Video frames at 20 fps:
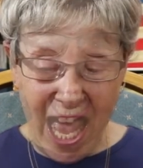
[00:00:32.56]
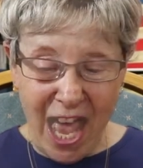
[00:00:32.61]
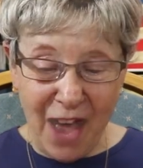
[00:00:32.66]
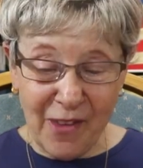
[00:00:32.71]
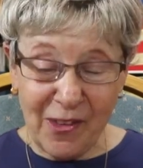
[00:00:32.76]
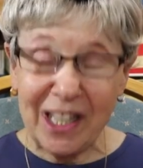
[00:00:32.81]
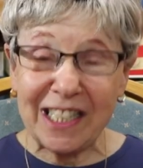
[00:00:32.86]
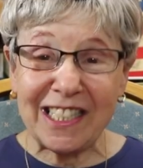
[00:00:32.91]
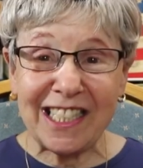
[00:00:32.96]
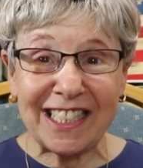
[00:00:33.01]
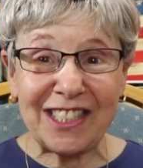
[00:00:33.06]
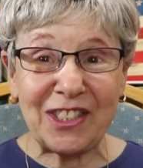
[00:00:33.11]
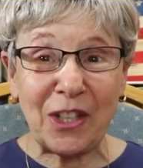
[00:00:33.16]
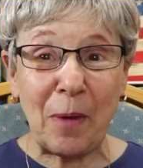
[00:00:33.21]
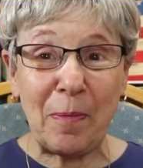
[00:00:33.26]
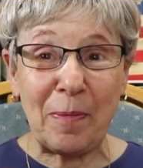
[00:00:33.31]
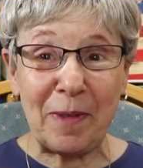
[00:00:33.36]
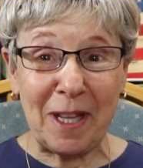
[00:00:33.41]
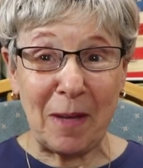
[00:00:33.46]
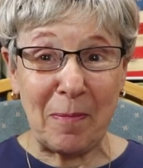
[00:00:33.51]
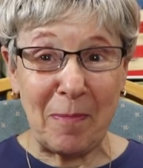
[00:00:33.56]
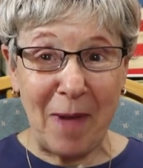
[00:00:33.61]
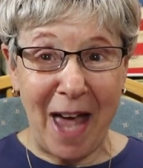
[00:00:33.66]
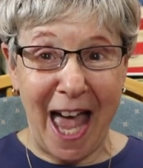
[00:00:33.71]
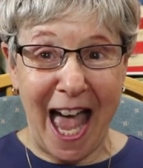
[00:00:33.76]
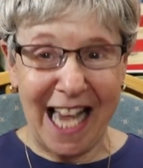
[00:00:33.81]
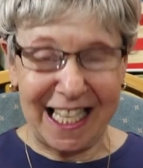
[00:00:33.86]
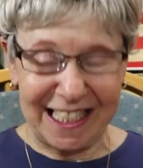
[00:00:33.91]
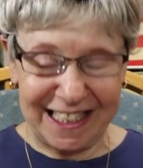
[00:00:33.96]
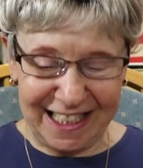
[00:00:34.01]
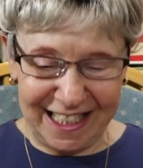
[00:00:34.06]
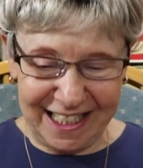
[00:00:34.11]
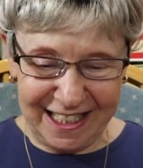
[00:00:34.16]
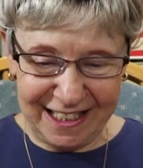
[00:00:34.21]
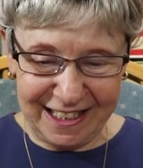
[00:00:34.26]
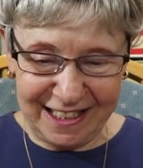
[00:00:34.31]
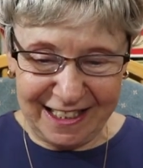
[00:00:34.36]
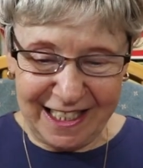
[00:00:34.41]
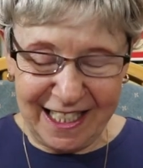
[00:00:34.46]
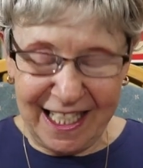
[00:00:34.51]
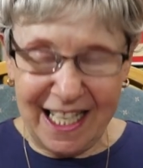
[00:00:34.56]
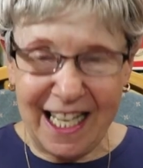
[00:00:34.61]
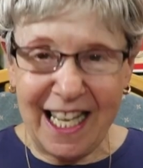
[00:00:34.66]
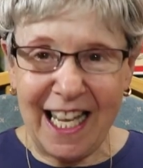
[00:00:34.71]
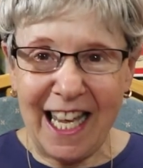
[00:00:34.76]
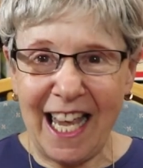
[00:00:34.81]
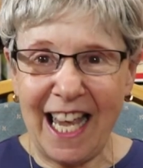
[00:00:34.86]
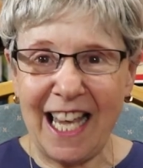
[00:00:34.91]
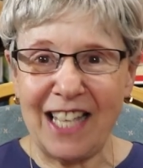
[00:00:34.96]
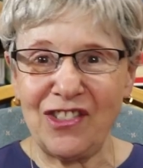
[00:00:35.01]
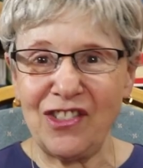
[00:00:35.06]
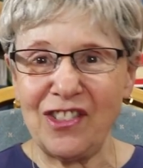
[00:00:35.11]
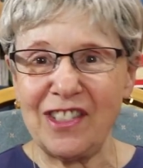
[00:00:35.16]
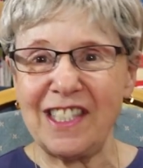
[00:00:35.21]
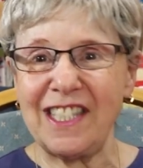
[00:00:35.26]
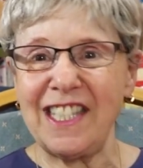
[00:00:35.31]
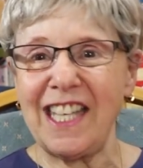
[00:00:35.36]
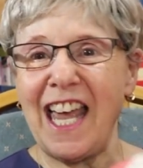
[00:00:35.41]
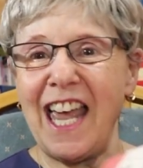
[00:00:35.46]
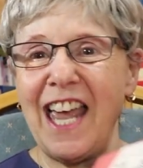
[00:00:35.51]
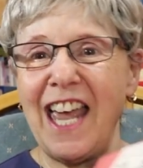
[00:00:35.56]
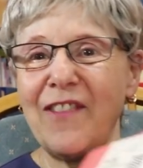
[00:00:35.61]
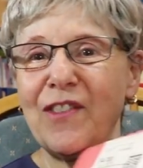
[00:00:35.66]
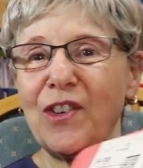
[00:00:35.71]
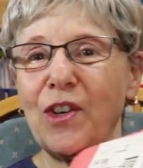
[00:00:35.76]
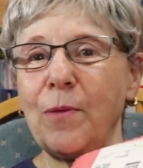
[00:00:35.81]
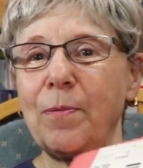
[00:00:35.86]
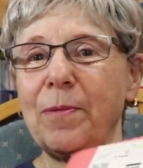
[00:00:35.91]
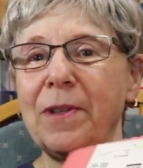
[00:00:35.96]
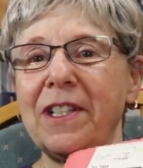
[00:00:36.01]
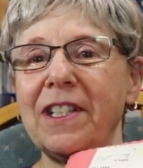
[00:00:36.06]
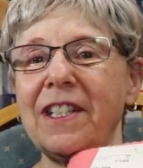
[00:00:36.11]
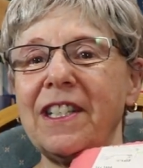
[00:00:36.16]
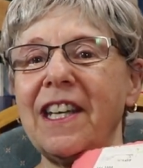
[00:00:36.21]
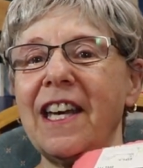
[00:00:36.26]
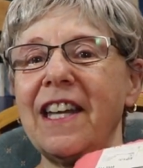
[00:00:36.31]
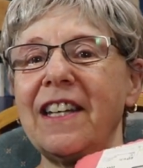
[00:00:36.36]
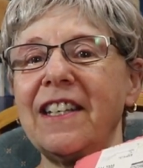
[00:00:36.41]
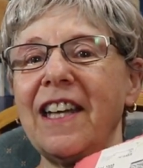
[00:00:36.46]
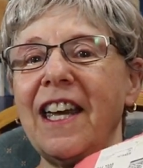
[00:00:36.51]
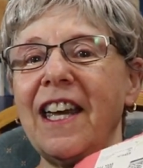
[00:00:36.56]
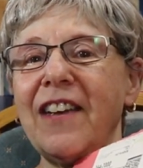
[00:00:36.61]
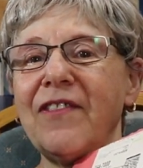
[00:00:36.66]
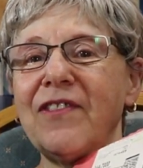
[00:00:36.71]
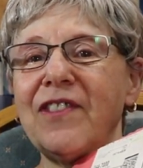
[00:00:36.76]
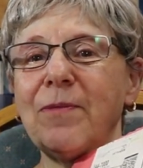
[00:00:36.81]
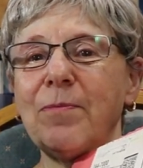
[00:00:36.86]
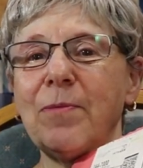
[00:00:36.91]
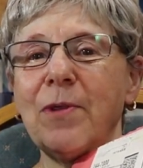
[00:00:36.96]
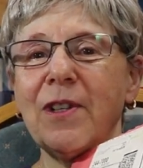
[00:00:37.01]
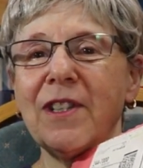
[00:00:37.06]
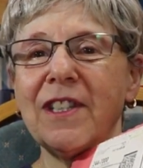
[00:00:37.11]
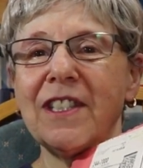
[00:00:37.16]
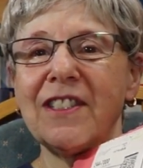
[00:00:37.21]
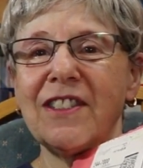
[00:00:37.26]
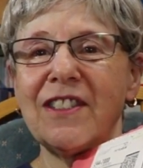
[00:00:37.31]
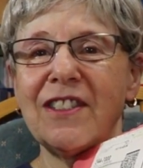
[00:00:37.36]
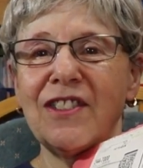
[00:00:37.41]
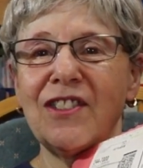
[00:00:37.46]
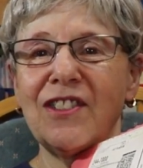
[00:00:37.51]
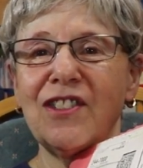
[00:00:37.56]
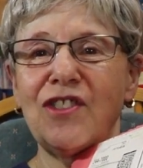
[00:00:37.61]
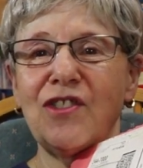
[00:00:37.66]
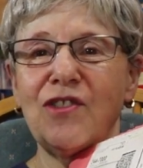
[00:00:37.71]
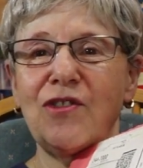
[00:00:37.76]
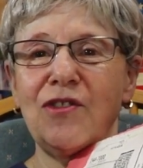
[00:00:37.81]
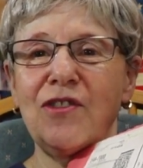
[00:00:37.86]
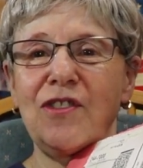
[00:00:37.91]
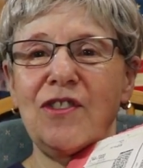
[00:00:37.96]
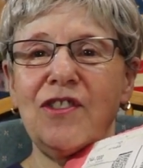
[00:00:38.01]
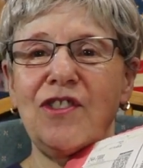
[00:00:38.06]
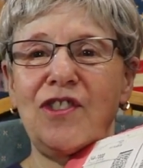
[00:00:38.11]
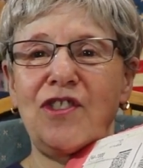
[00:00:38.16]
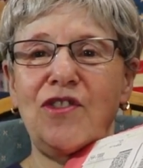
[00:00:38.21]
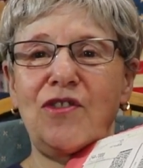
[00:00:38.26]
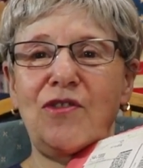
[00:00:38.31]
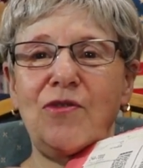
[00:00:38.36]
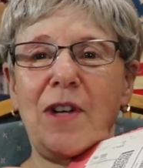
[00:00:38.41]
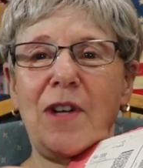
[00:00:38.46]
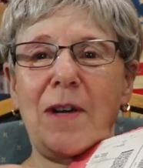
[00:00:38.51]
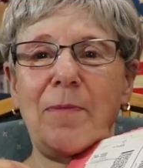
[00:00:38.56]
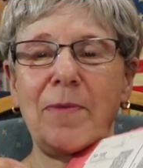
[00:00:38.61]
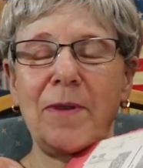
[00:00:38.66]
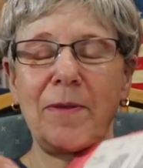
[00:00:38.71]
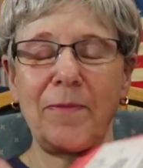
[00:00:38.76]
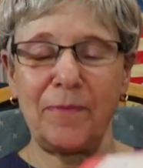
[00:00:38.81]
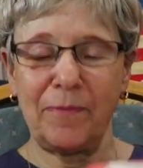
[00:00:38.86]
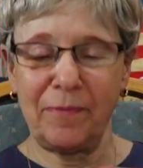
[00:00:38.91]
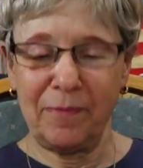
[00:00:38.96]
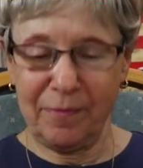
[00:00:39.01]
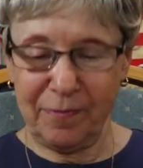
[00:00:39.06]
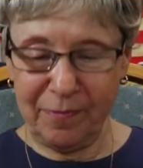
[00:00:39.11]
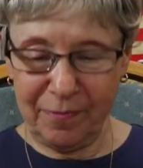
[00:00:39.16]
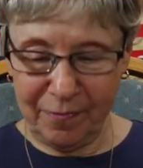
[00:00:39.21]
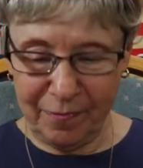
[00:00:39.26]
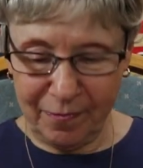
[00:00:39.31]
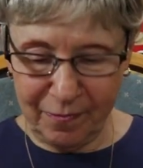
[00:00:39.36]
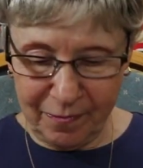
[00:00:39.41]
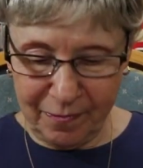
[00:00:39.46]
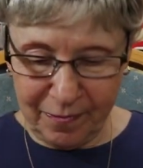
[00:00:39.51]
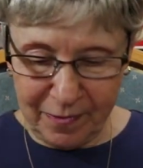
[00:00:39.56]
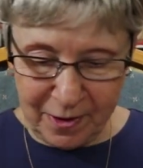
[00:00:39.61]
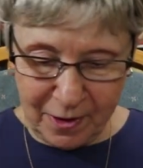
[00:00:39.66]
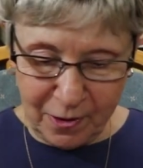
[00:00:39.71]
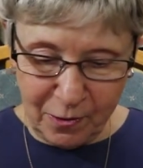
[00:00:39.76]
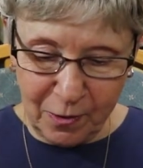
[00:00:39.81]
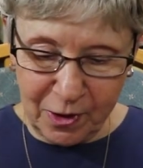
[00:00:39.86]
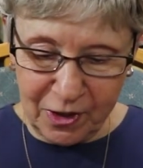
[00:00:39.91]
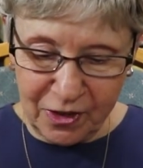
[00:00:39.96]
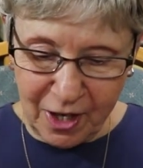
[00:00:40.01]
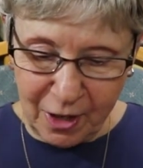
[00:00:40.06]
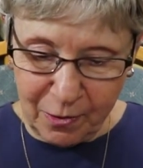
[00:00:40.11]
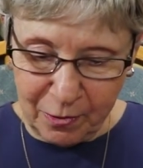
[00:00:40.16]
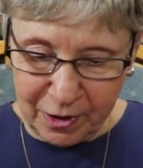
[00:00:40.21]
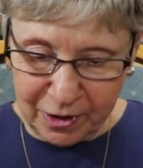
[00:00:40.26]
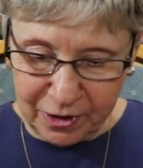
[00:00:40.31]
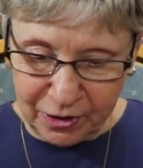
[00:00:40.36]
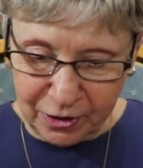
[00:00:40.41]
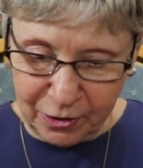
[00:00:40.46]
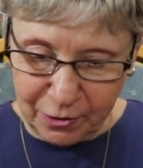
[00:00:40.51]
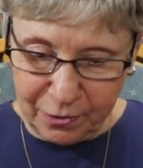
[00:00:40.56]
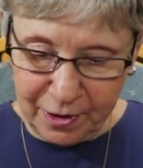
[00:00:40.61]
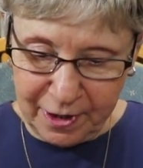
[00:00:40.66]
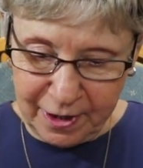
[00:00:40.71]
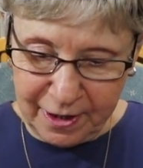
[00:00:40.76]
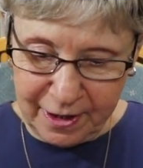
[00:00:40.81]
We'll just open the box. As you can see, I haven't opened it yet. I have to pull this strip, which I will do.